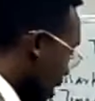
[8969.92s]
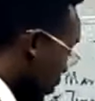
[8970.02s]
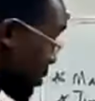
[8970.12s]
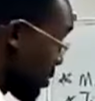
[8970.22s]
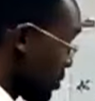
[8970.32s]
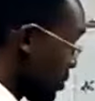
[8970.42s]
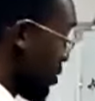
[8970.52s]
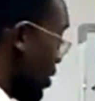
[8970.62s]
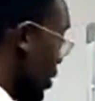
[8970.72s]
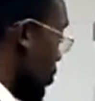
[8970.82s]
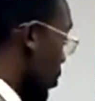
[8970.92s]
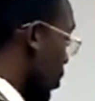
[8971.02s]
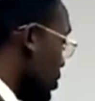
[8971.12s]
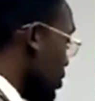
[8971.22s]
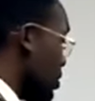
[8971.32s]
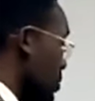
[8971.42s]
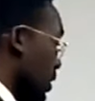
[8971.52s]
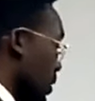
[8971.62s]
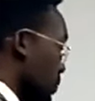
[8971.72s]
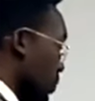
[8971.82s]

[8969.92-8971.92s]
I won't be able to give you at once, but I